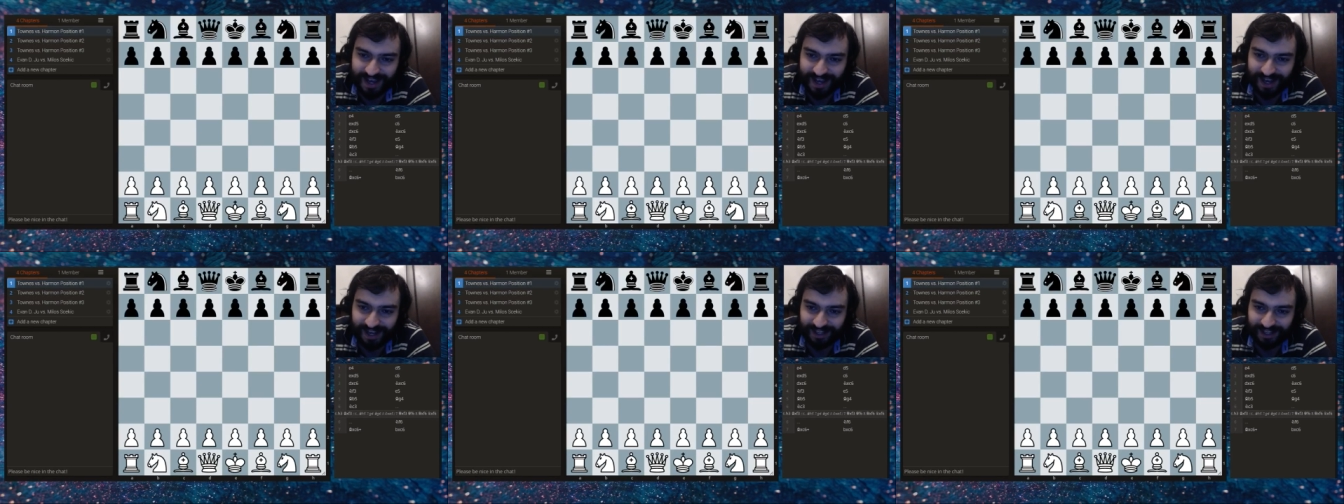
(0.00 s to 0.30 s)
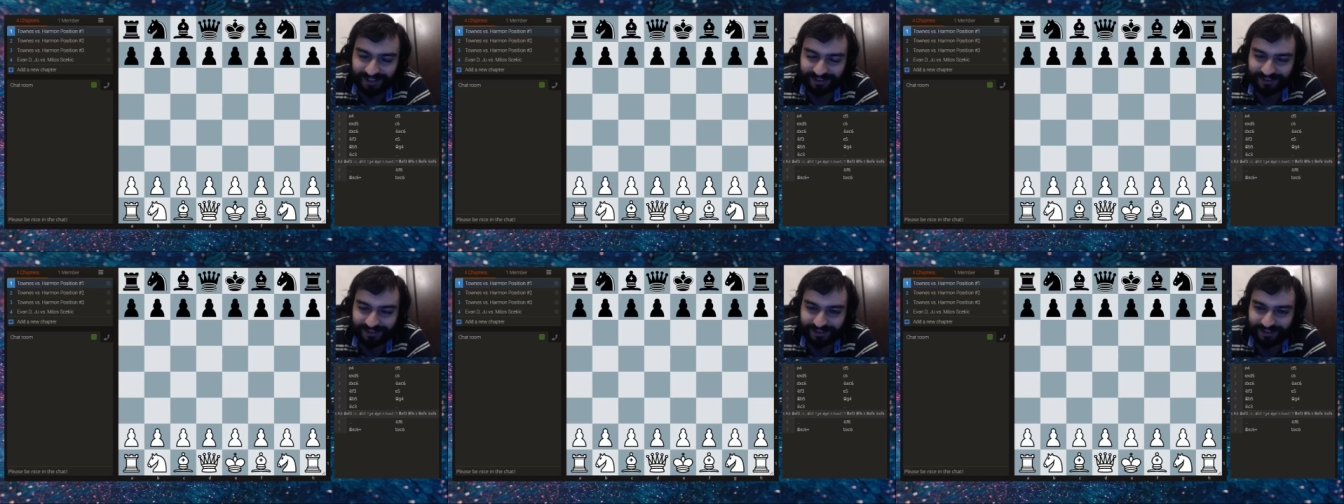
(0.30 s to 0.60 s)

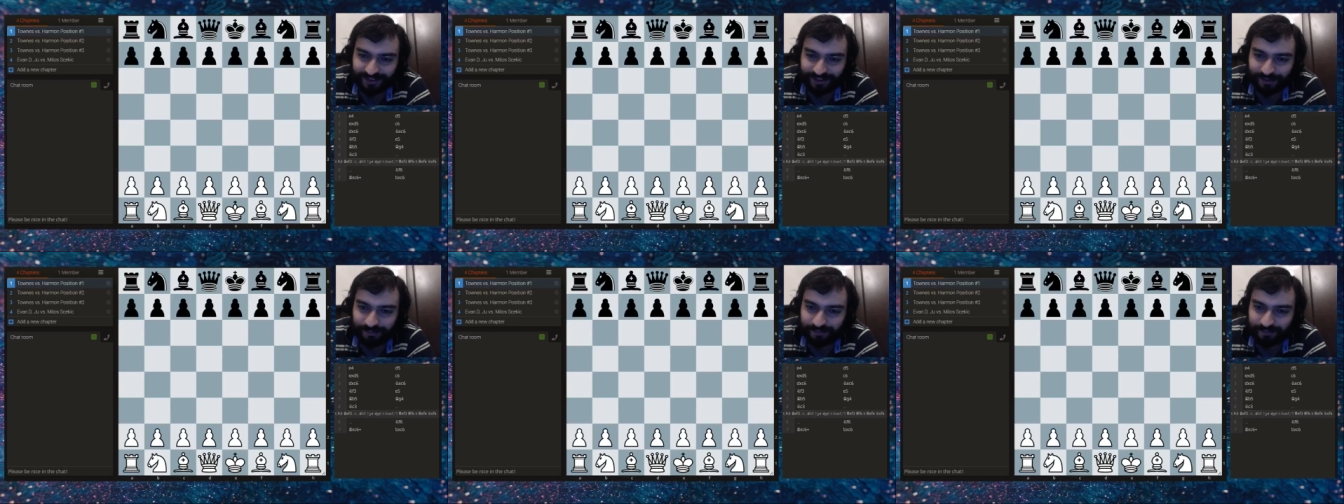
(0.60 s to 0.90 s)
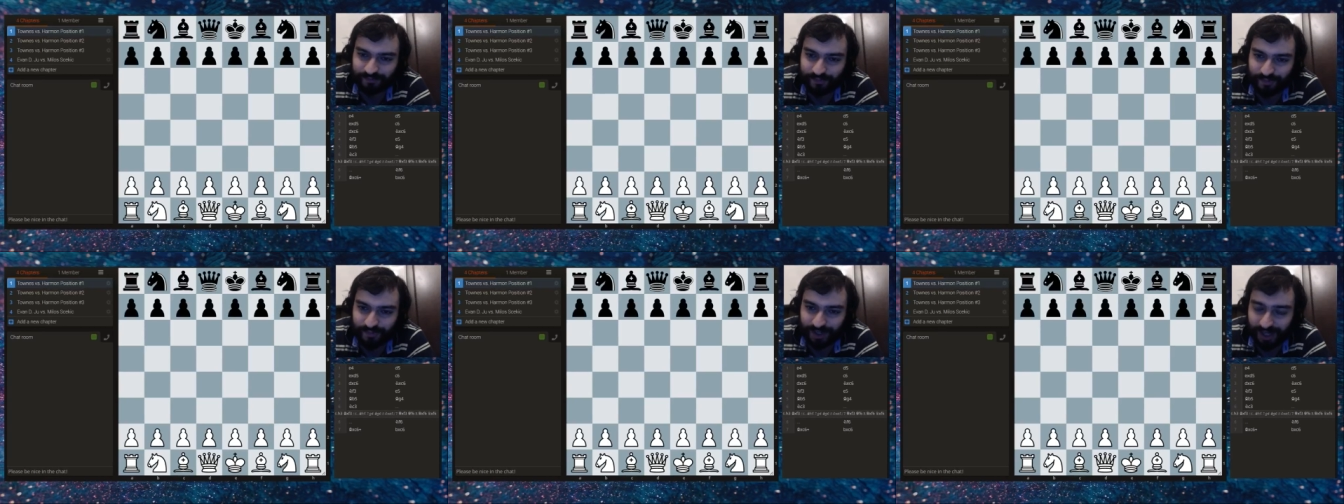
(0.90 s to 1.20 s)
And
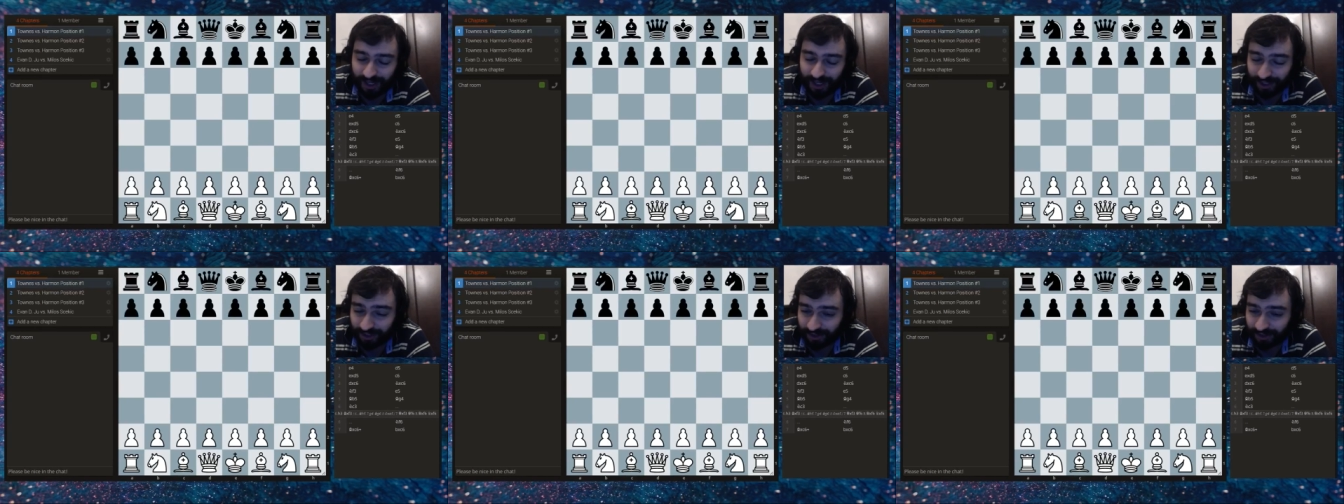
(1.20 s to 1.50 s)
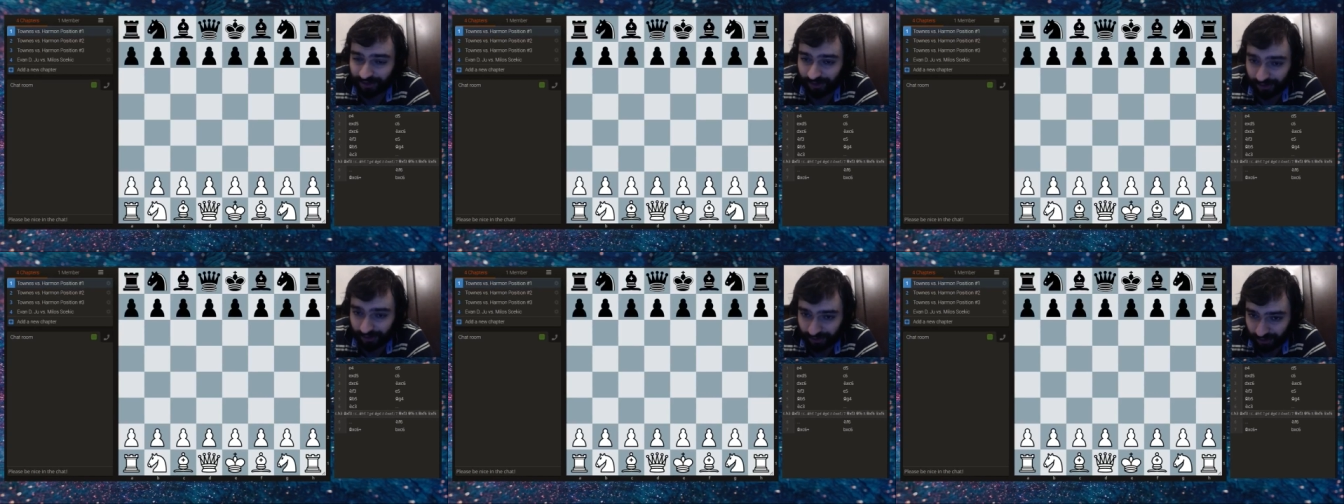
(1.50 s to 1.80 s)
yeah, I
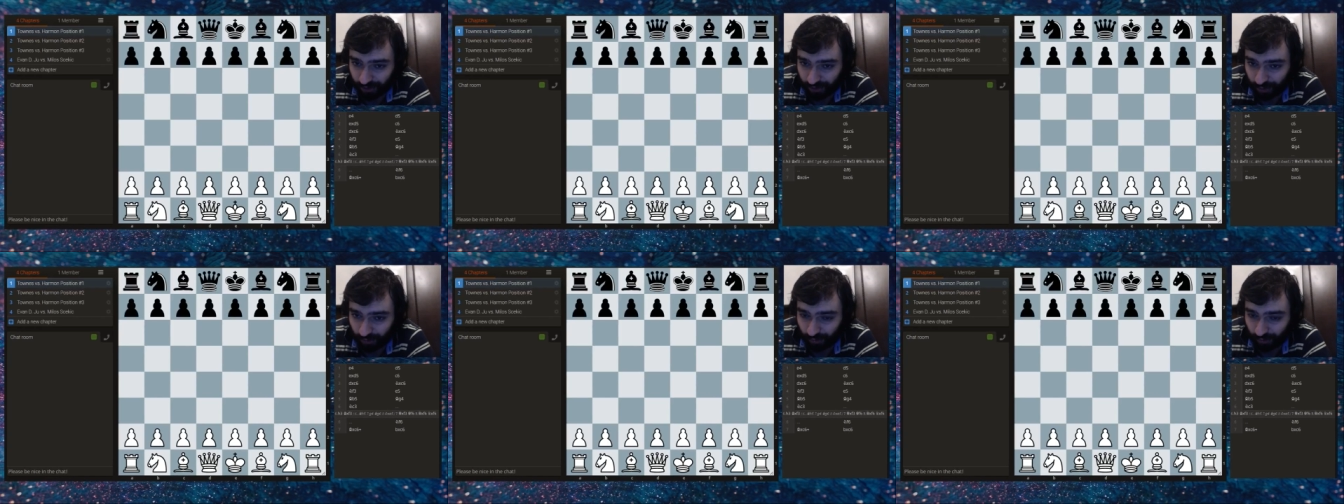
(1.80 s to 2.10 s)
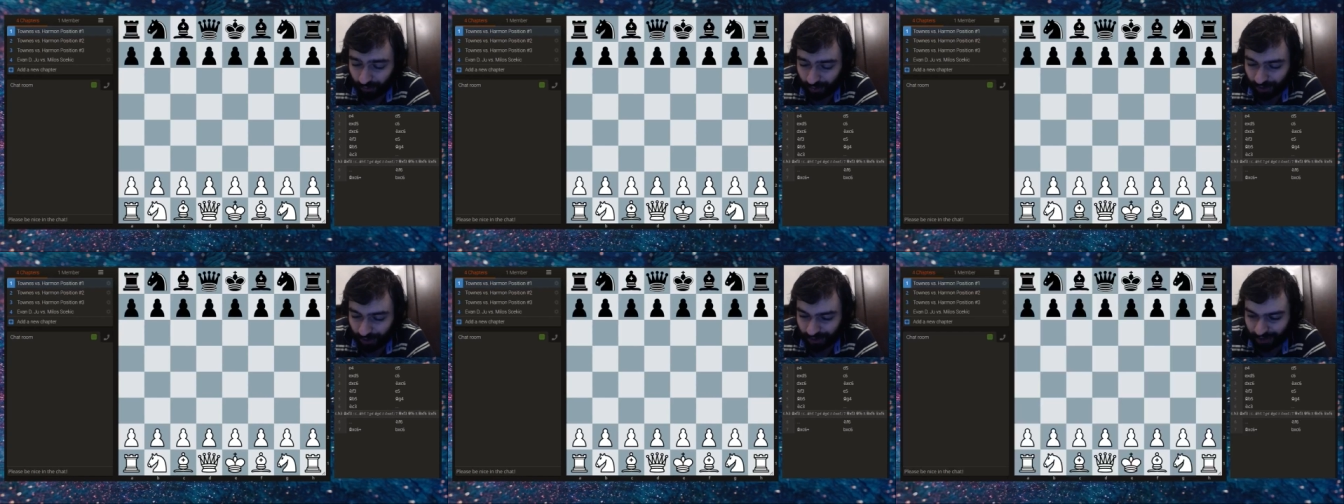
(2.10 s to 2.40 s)
encourage you
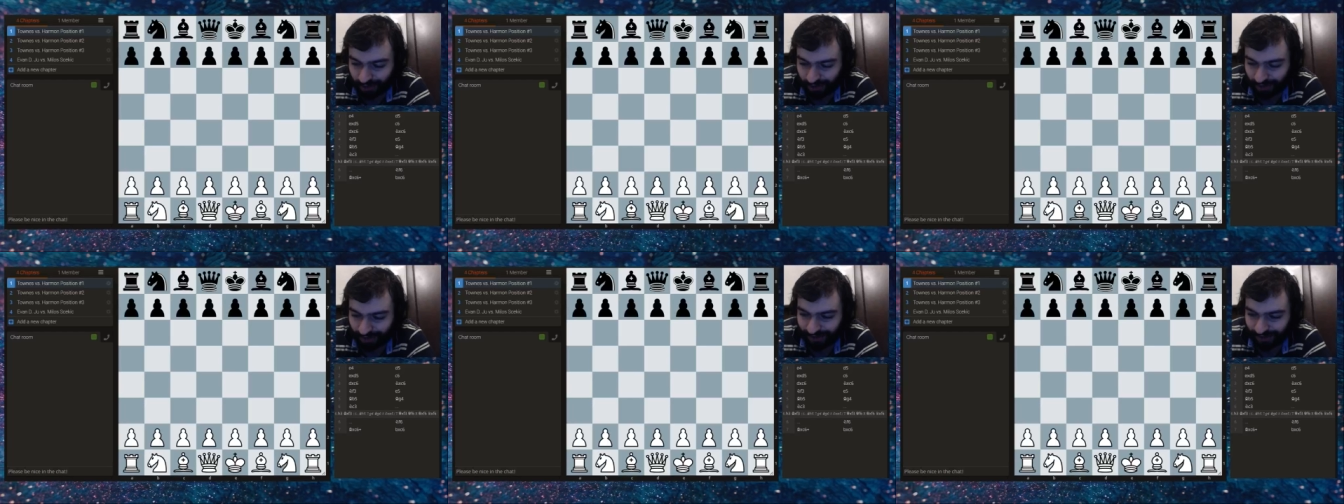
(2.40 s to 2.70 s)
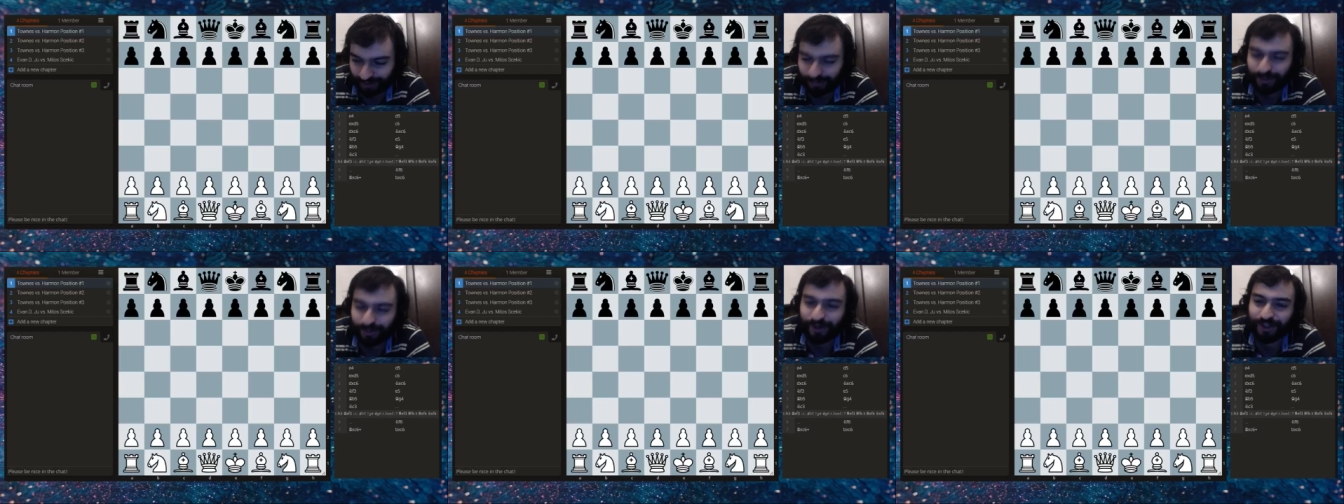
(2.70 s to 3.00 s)
to watch it
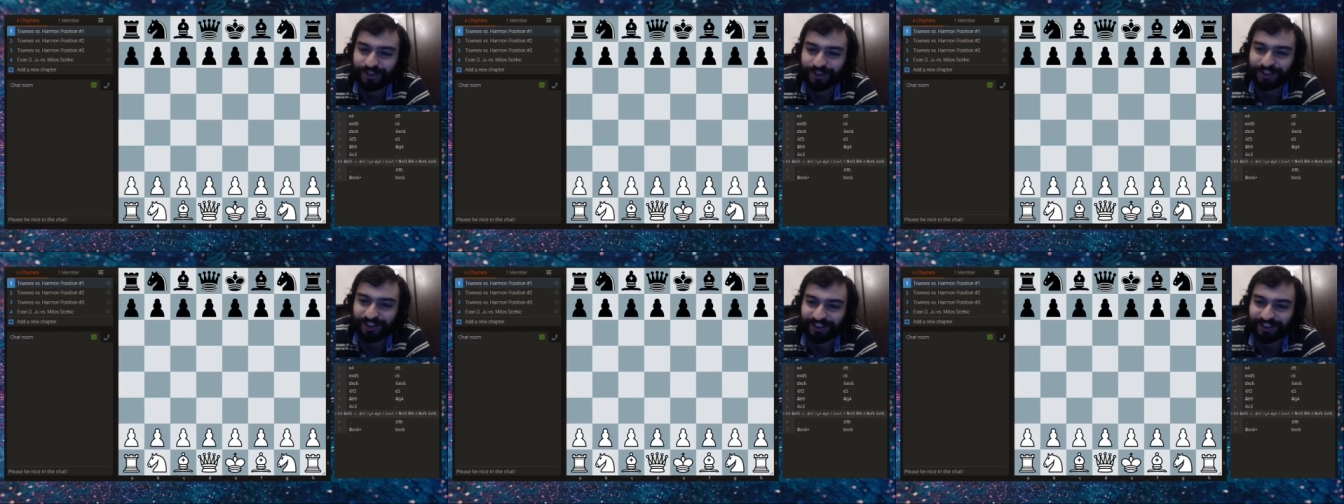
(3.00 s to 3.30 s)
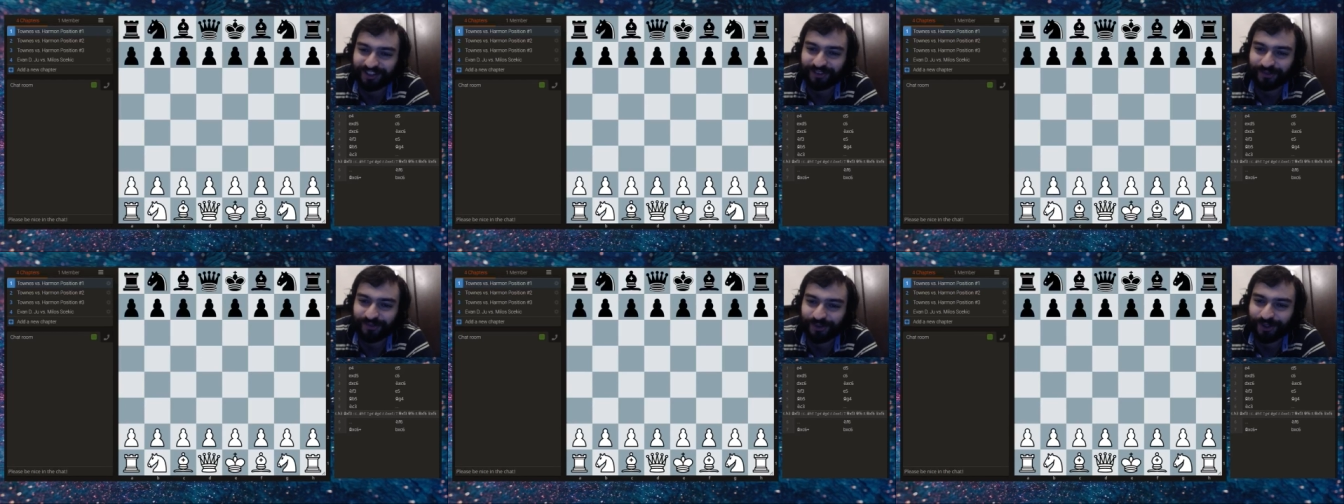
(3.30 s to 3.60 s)
and watch it
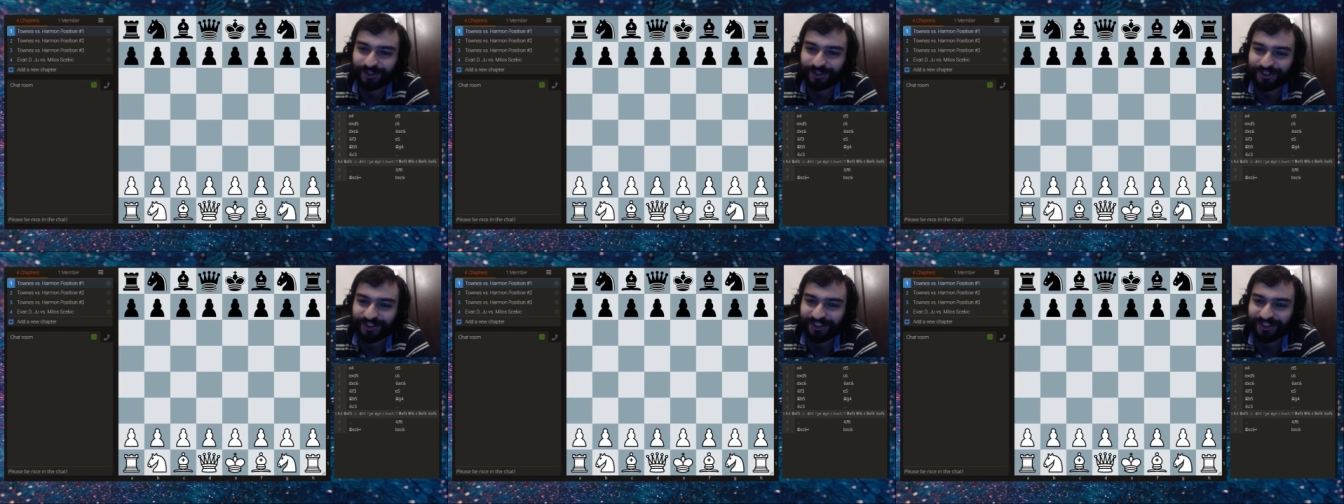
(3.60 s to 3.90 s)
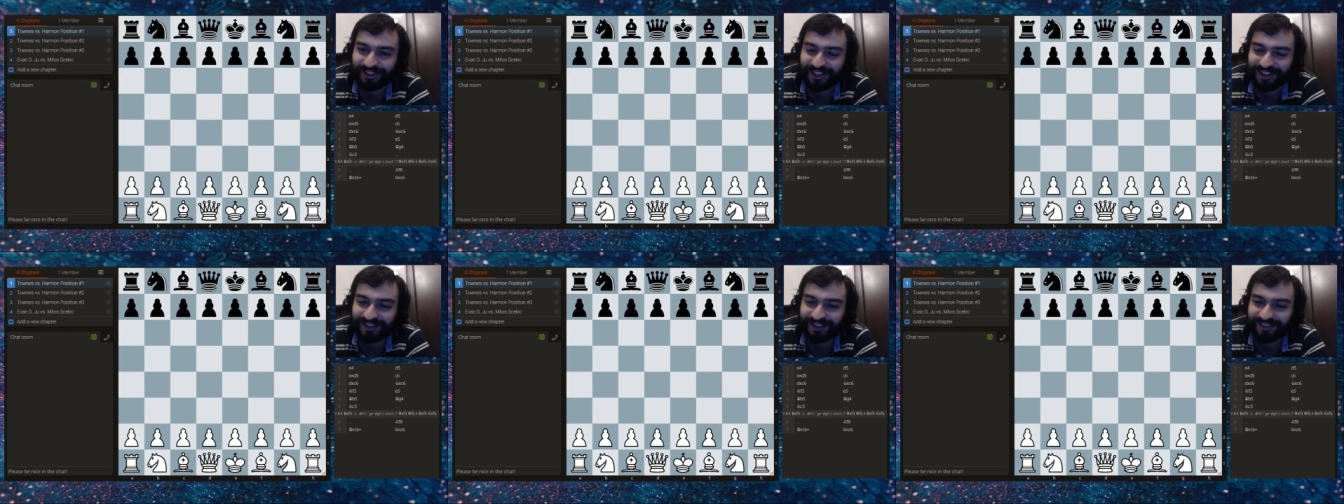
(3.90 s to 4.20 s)
and watch
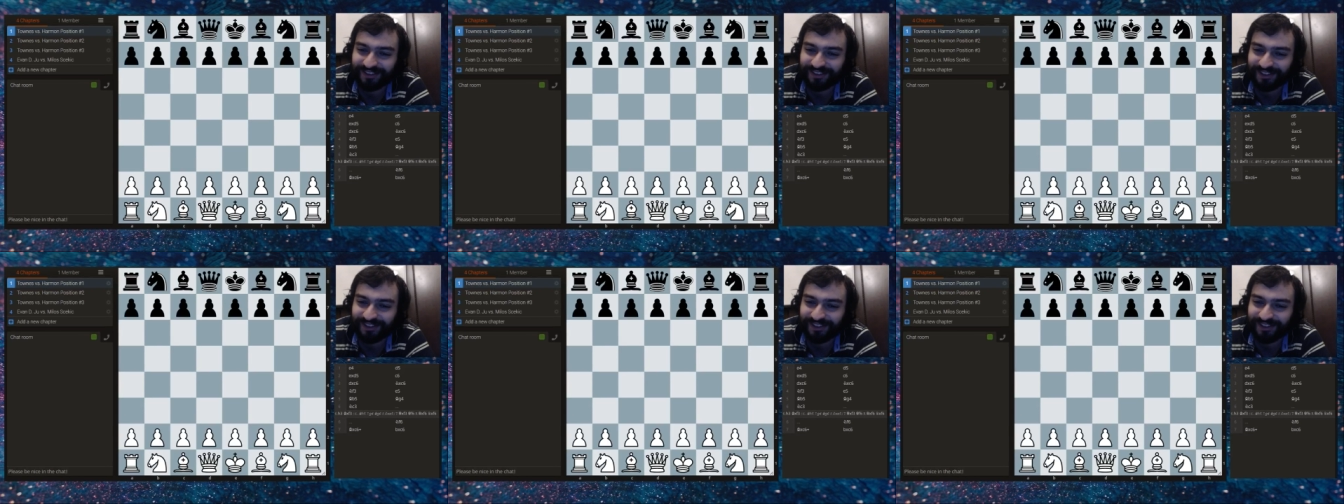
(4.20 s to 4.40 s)
it, and